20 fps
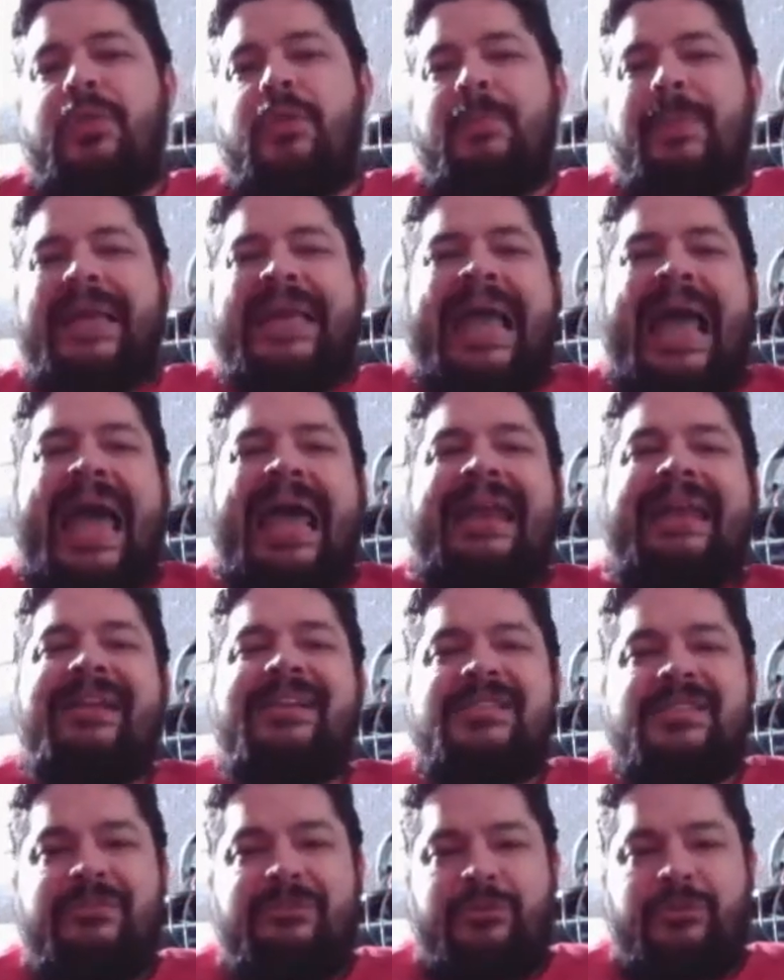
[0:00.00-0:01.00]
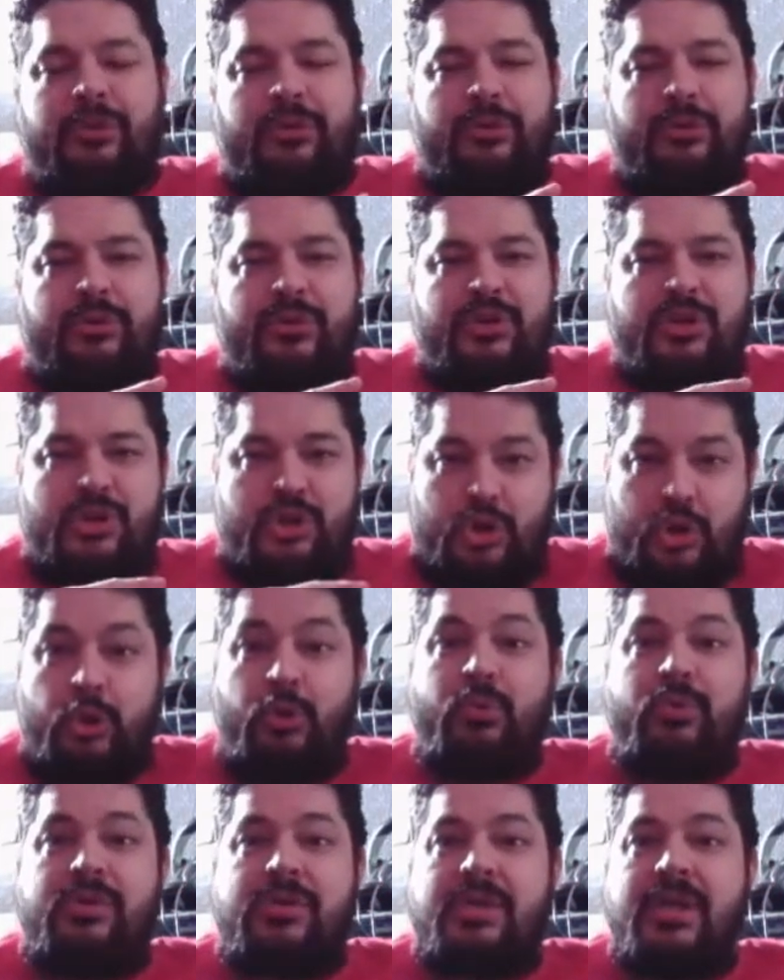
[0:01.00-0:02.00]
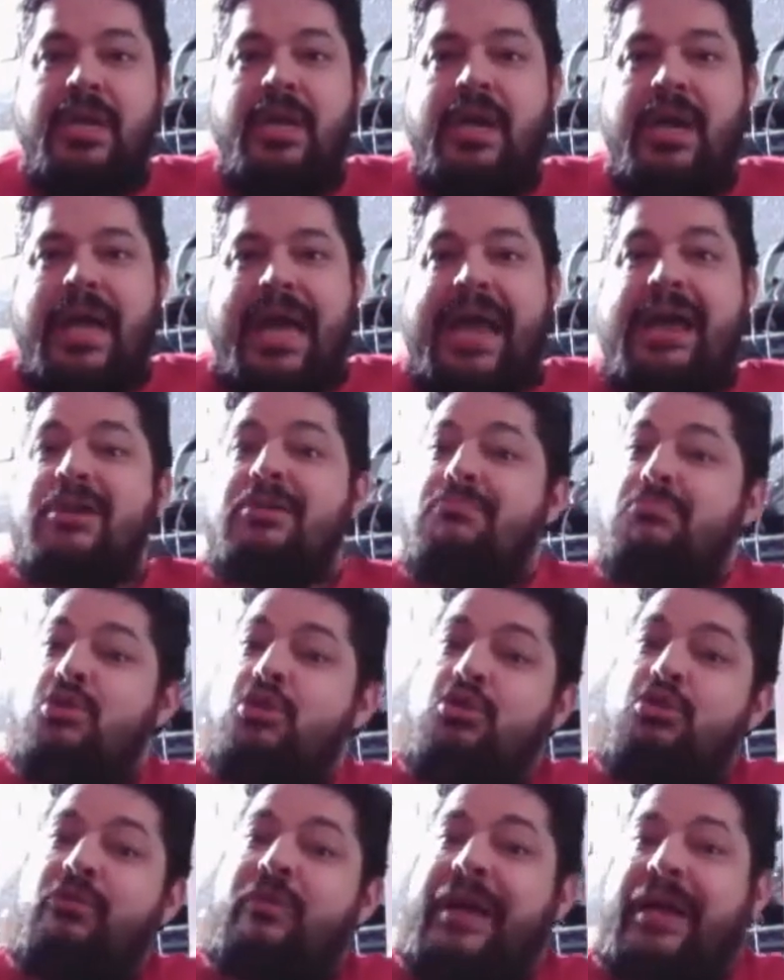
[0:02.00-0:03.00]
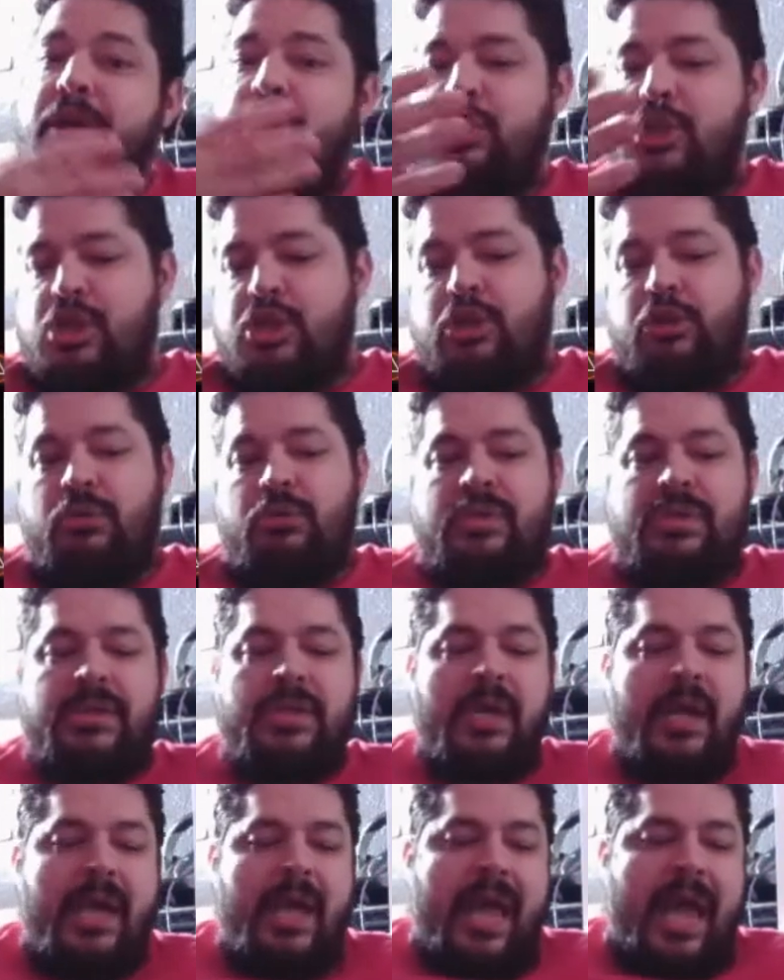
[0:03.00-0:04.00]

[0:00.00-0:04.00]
the mechanics of your suit, how to move, how to shoot,